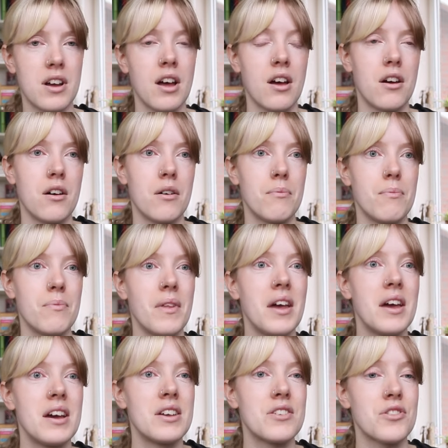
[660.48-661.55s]
Um,
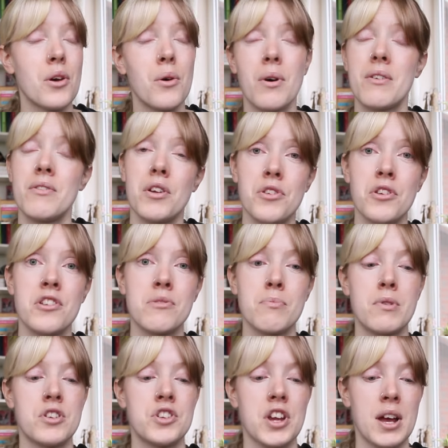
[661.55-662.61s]
so I've not done as much.